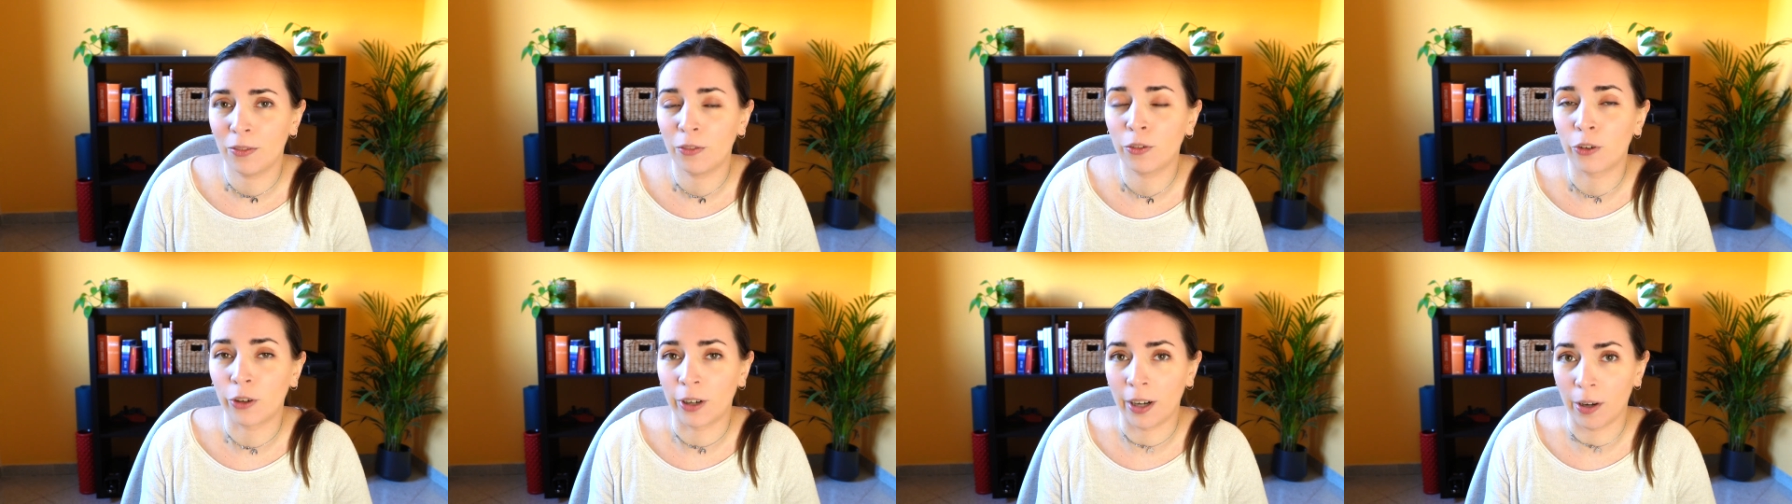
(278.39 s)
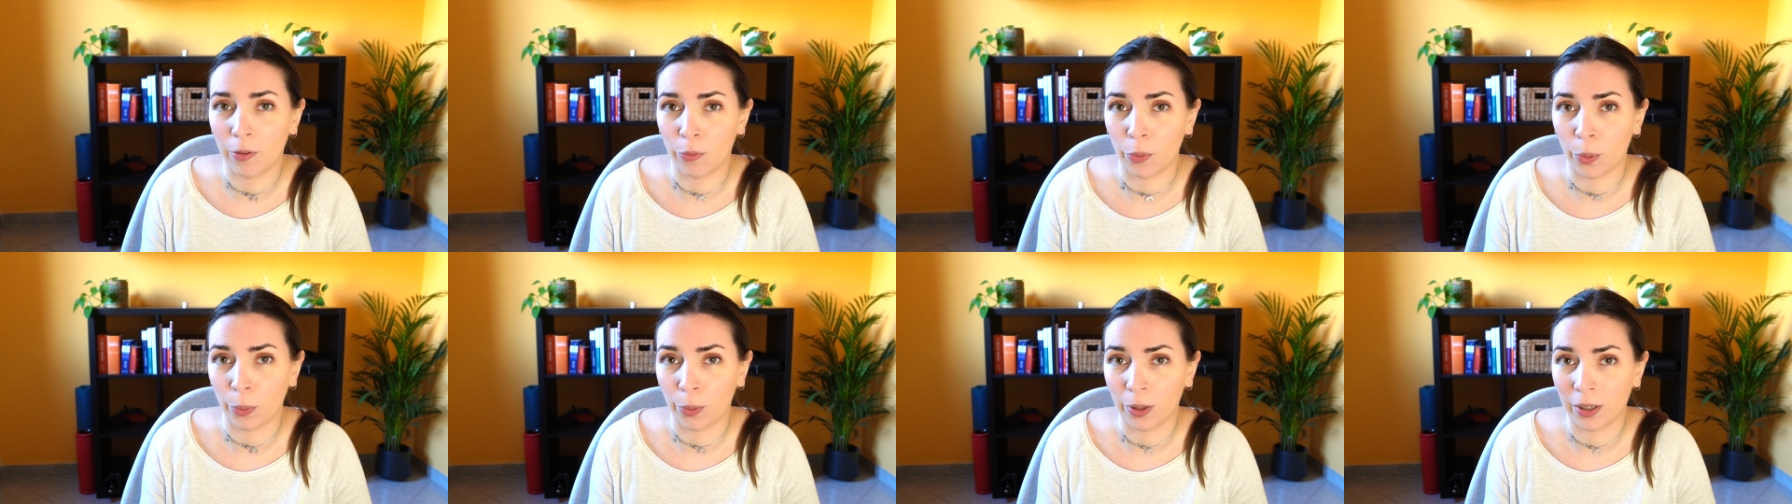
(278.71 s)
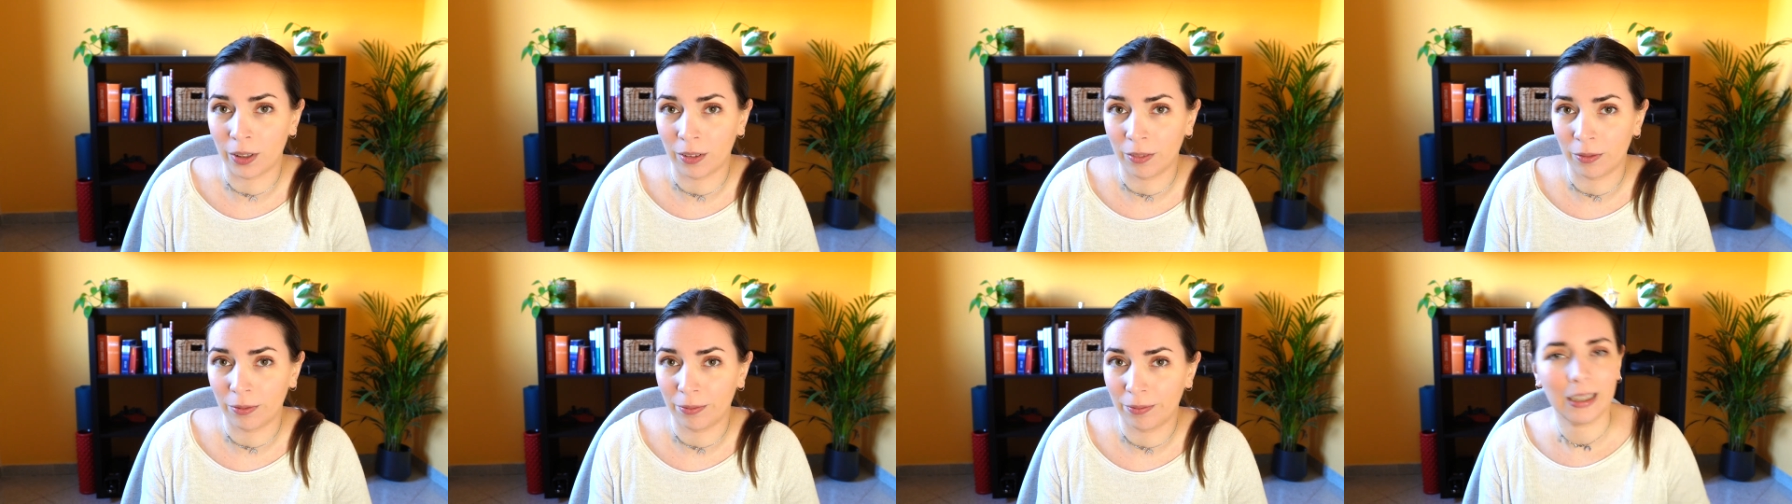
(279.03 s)
for
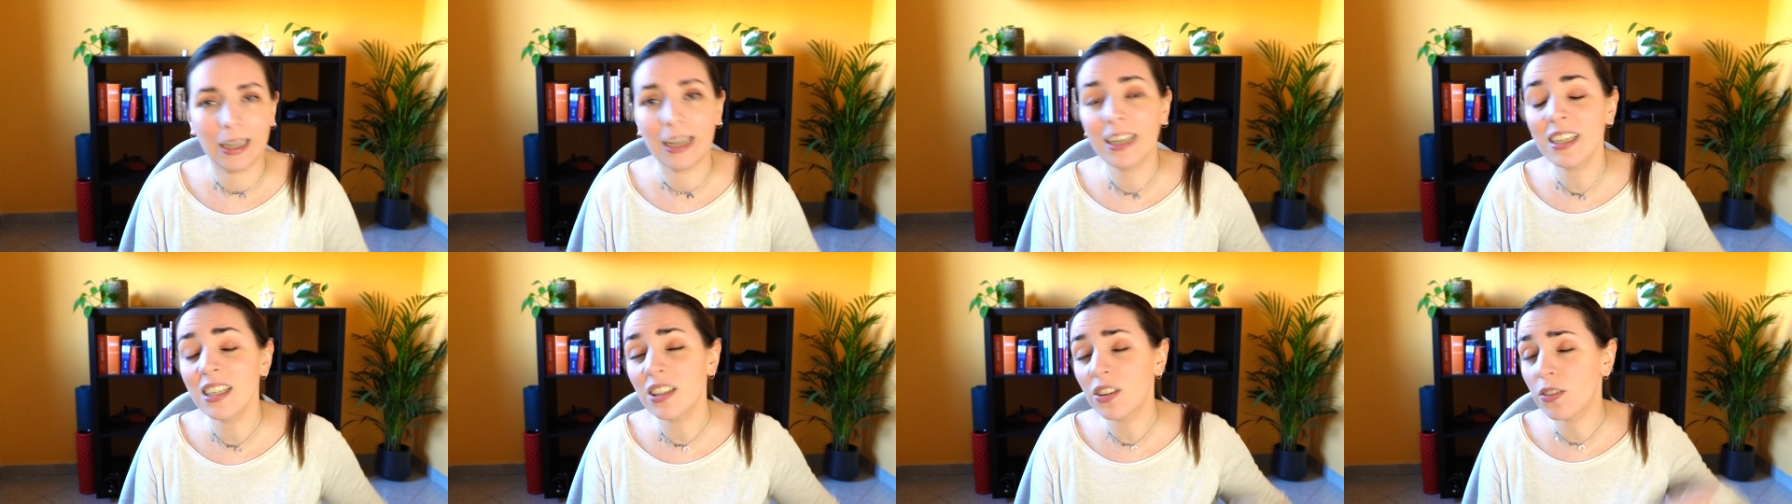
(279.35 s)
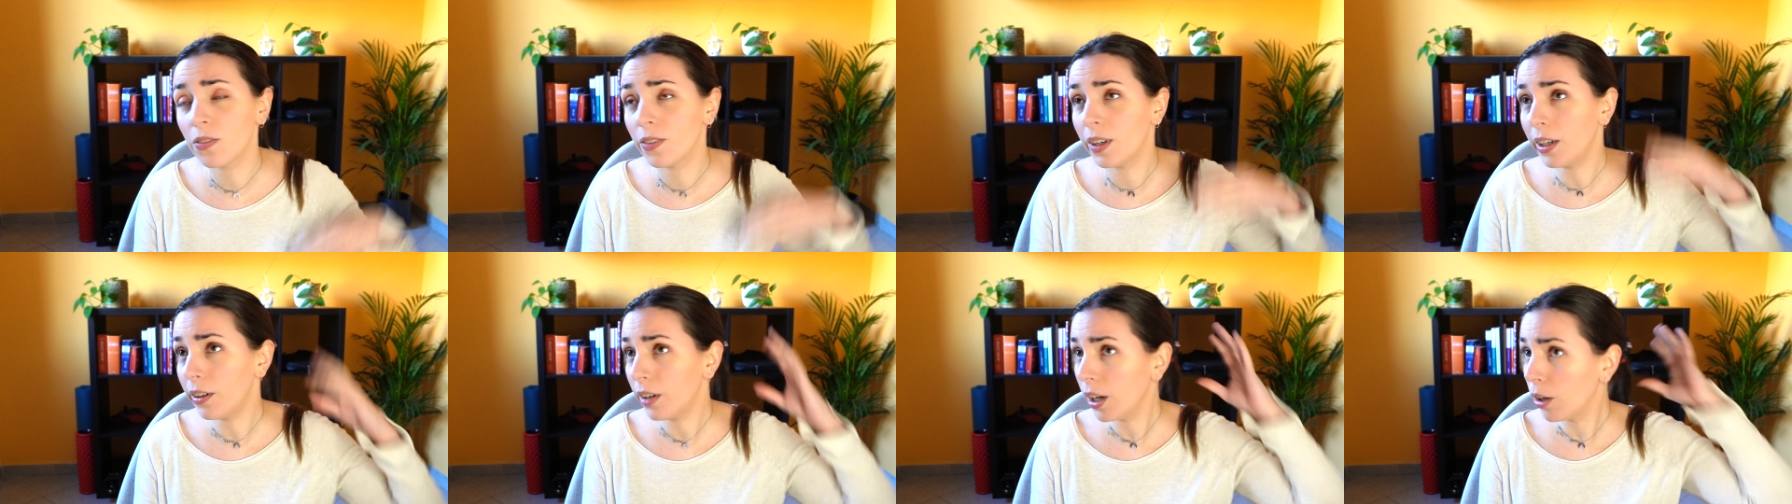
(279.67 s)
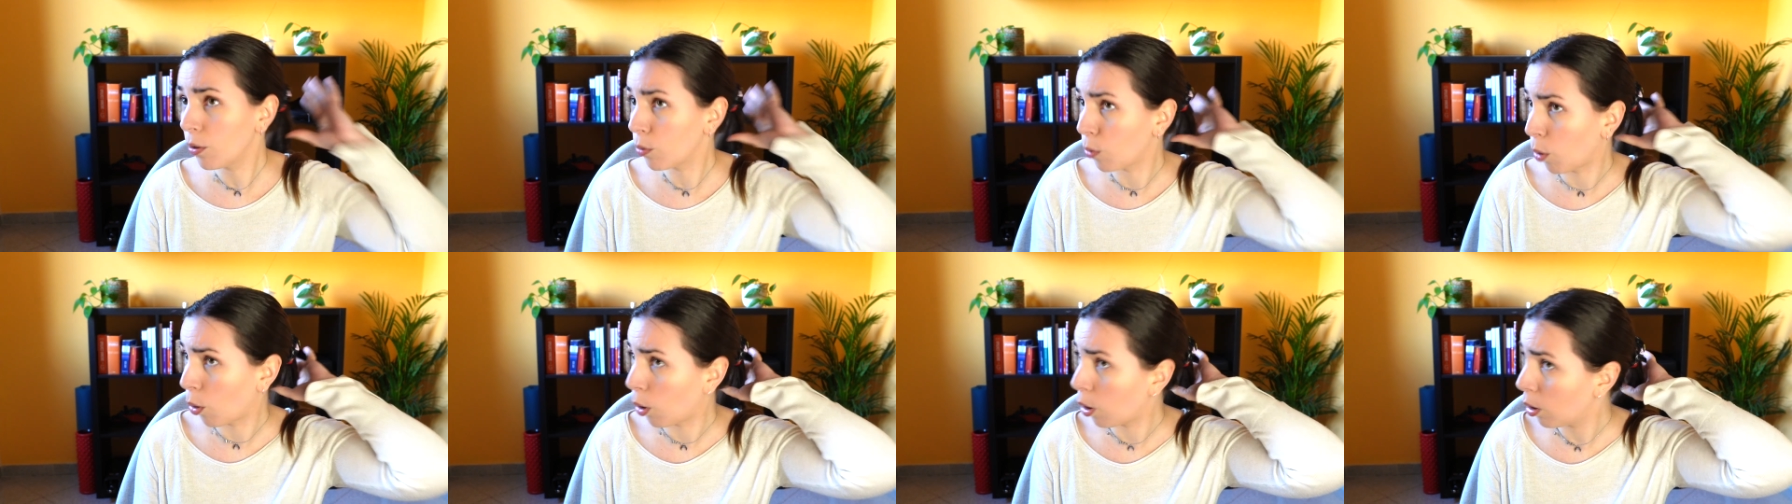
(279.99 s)
everyone. And it's very
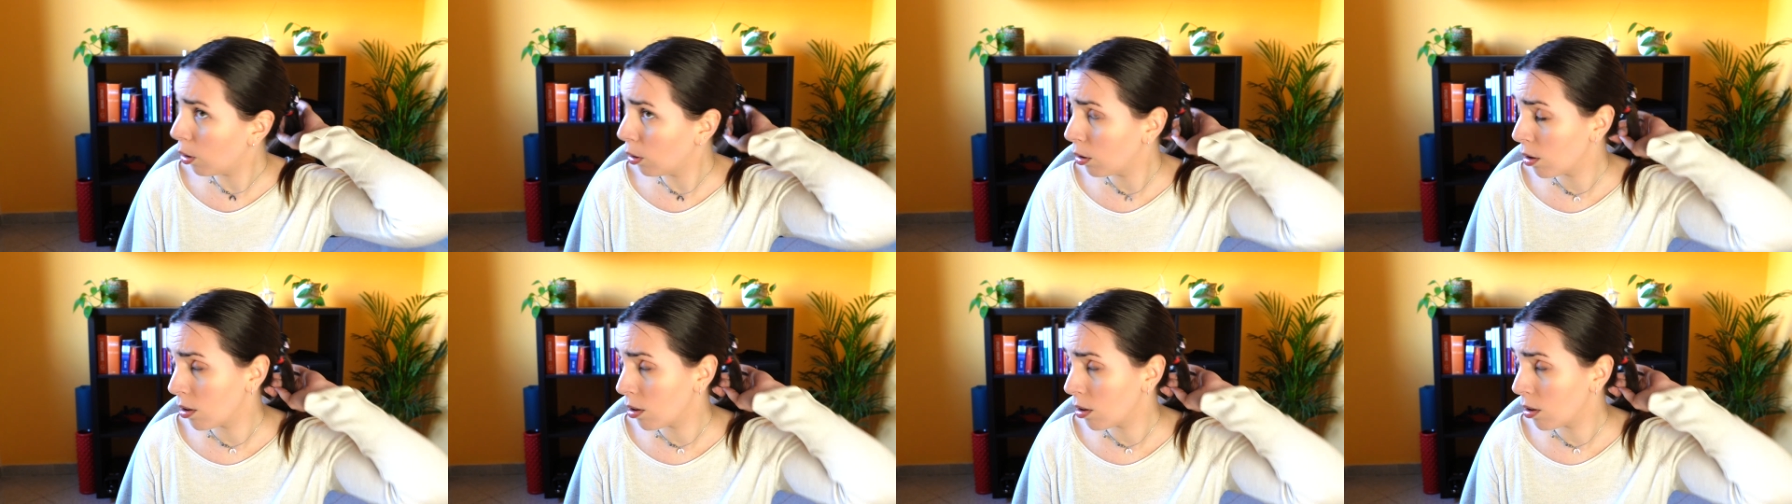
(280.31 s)
raw.